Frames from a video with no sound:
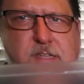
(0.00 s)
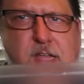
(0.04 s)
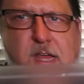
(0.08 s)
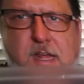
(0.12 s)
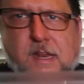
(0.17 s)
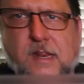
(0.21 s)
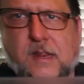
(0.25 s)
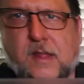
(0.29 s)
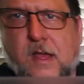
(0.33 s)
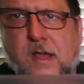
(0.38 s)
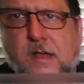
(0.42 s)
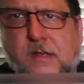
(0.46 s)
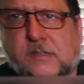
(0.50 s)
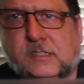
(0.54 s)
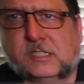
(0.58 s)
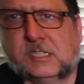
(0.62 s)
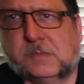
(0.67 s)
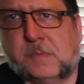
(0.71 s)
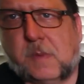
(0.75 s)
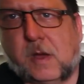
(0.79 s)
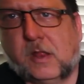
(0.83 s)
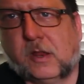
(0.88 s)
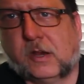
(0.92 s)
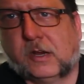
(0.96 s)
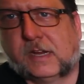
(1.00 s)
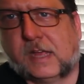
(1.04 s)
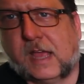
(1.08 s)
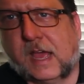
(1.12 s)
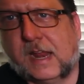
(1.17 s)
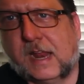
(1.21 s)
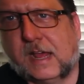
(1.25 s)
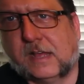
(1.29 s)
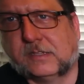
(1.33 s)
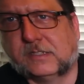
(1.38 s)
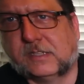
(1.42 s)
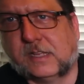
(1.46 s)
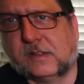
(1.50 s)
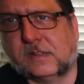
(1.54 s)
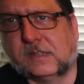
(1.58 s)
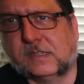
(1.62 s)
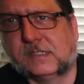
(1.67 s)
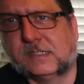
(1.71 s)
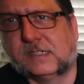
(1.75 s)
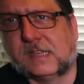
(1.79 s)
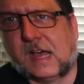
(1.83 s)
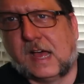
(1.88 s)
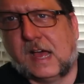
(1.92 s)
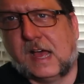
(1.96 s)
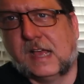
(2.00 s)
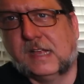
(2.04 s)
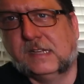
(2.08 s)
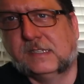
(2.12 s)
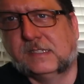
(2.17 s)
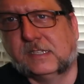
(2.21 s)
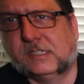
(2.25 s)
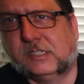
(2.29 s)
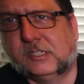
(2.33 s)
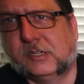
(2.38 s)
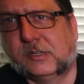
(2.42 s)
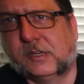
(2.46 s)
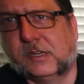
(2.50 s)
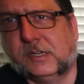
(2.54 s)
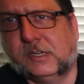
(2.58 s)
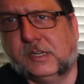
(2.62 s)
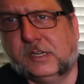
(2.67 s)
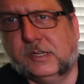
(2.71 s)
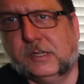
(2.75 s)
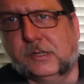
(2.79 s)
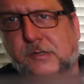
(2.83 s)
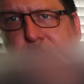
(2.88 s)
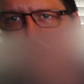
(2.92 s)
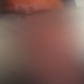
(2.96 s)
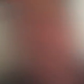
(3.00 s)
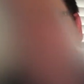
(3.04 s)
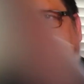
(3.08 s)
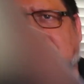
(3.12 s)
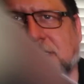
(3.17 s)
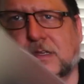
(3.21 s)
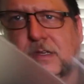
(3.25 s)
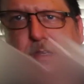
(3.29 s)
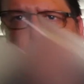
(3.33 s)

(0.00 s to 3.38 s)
got smaller cutouts on the sides that you can use